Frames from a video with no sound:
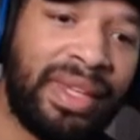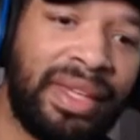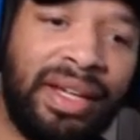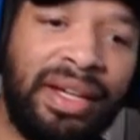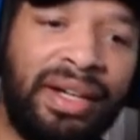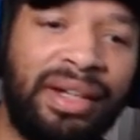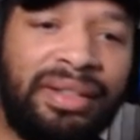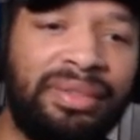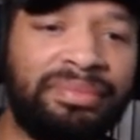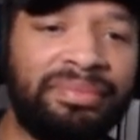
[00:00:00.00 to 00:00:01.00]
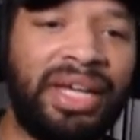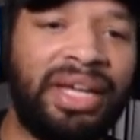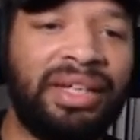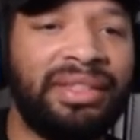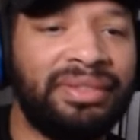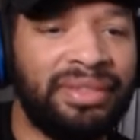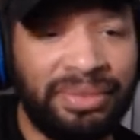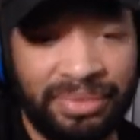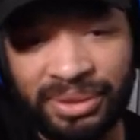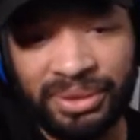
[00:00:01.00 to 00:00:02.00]
And of
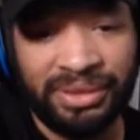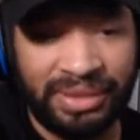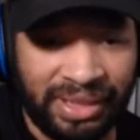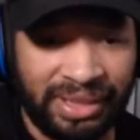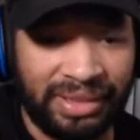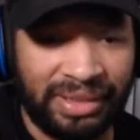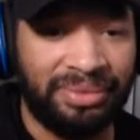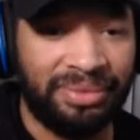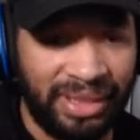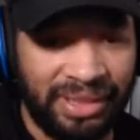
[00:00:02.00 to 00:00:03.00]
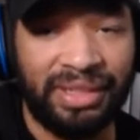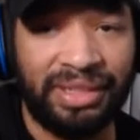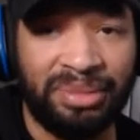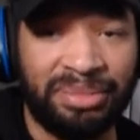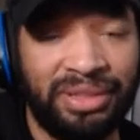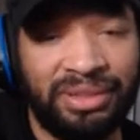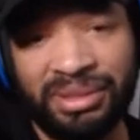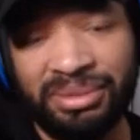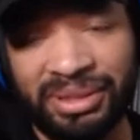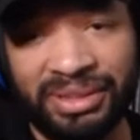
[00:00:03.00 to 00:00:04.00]
course, like I said, Red Dead comes out on the
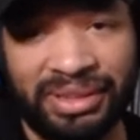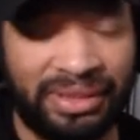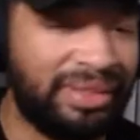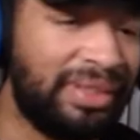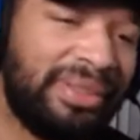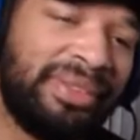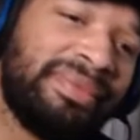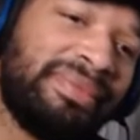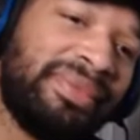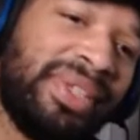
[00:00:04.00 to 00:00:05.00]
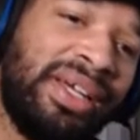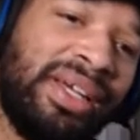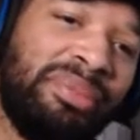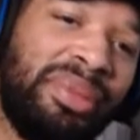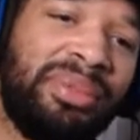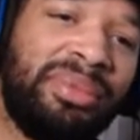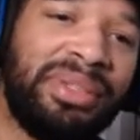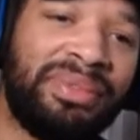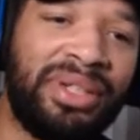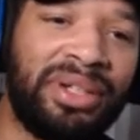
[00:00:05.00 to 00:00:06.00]
26th. So, but we have
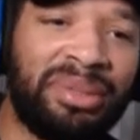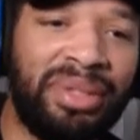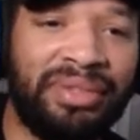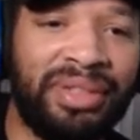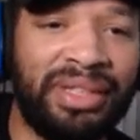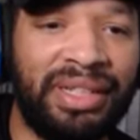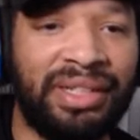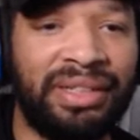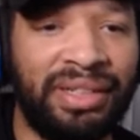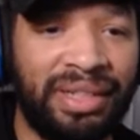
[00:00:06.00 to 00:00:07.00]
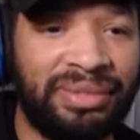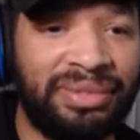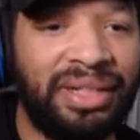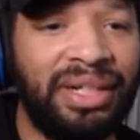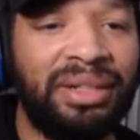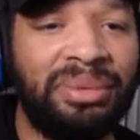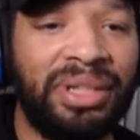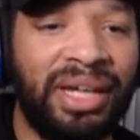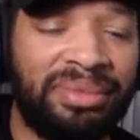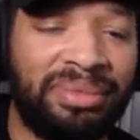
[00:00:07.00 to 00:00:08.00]
talked about Red Dead enough. We
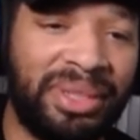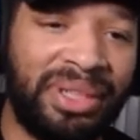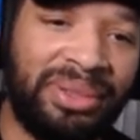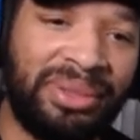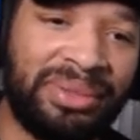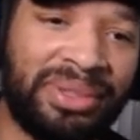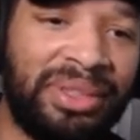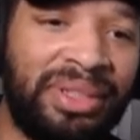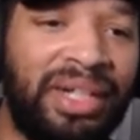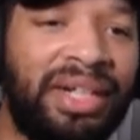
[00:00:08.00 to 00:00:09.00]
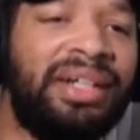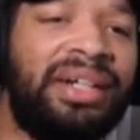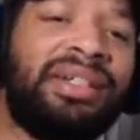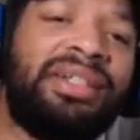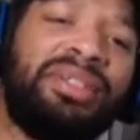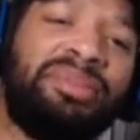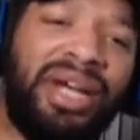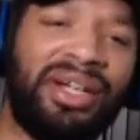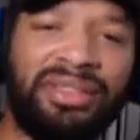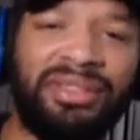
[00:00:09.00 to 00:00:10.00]
have went over a good amount of
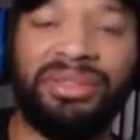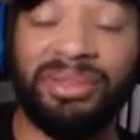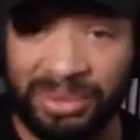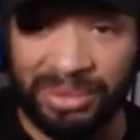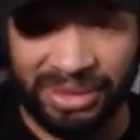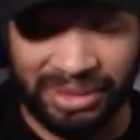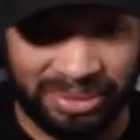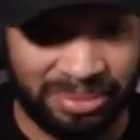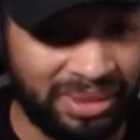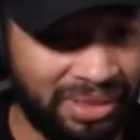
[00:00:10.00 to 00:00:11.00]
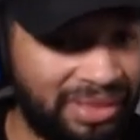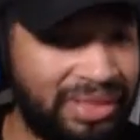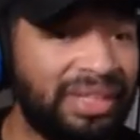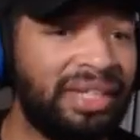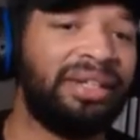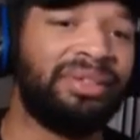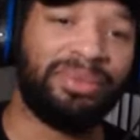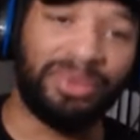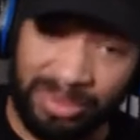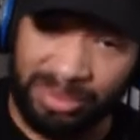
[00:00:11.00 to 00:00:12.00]
news this week,
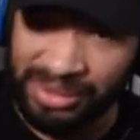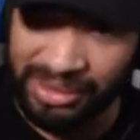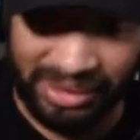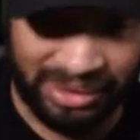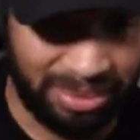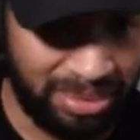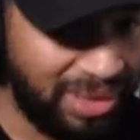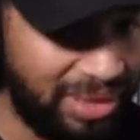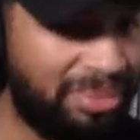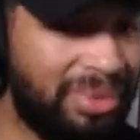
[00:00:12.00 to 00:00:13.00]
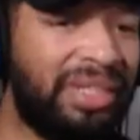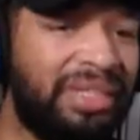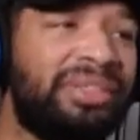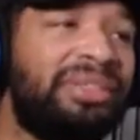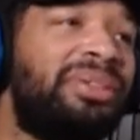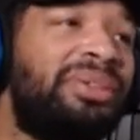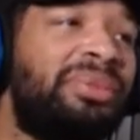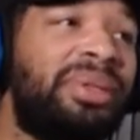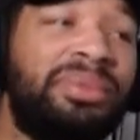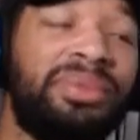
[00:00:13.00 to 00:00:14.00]
rumors this week. We let you know what
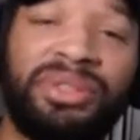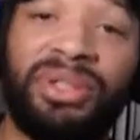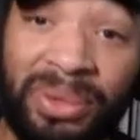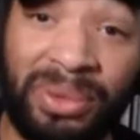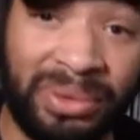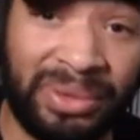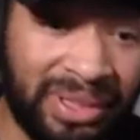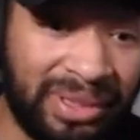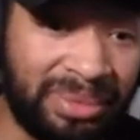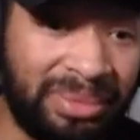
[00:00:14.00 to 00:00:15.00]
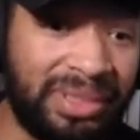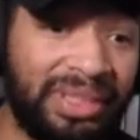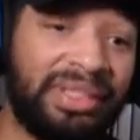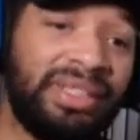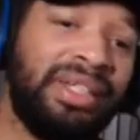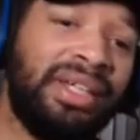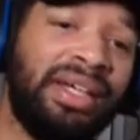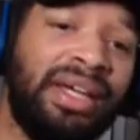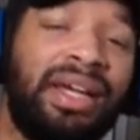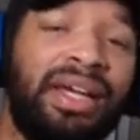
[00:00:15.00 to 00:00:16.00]
was gold this week,
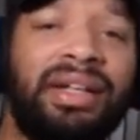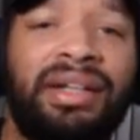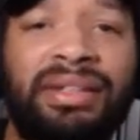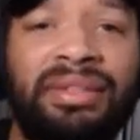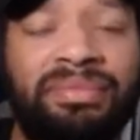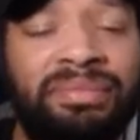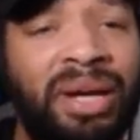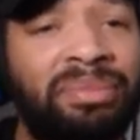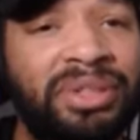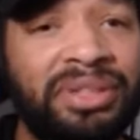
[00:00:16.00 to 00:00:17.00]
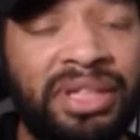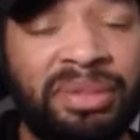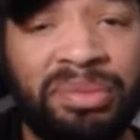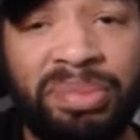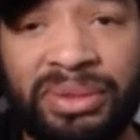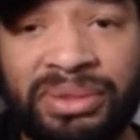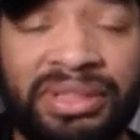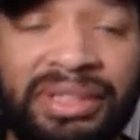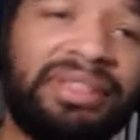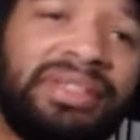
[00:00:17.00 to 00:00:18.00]
and I'm gonna keep you posted
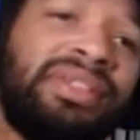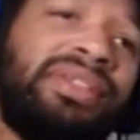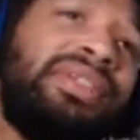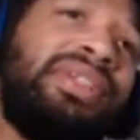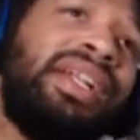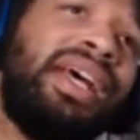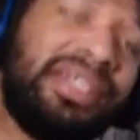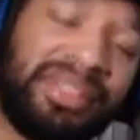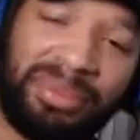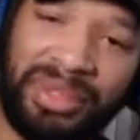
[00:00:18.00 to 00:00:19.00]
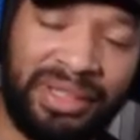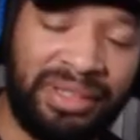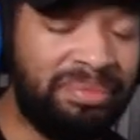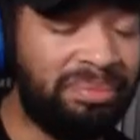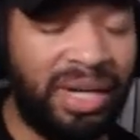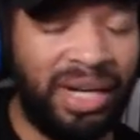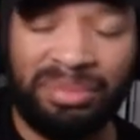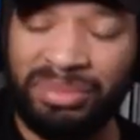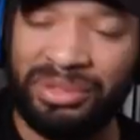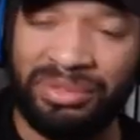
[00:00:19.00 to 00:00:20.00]
next week. Probably more
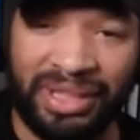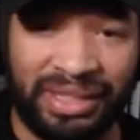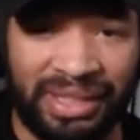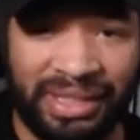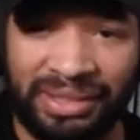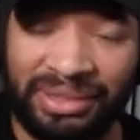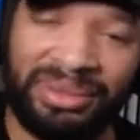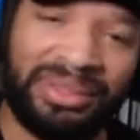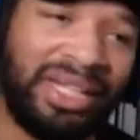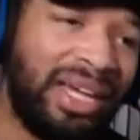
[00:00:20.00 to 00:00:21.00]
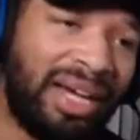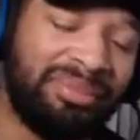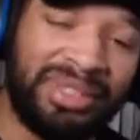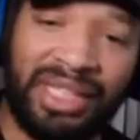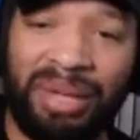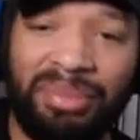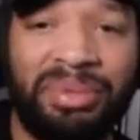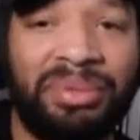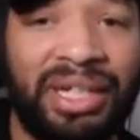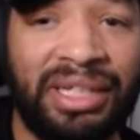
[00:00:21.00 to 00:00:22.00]
Red Dead news. I'm just happy we're
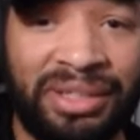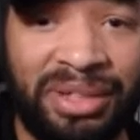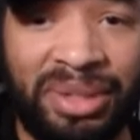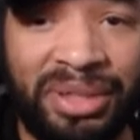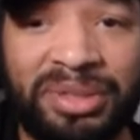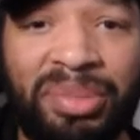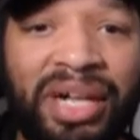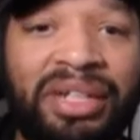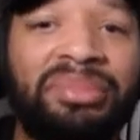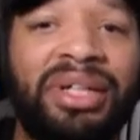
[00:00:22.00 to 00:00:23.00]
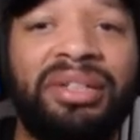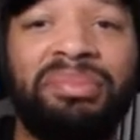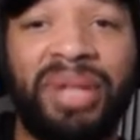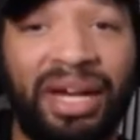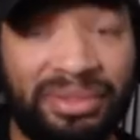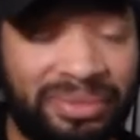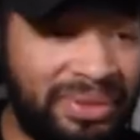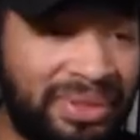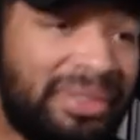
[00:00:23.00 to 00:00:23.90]
not talking about Spider-Man and Battlefield.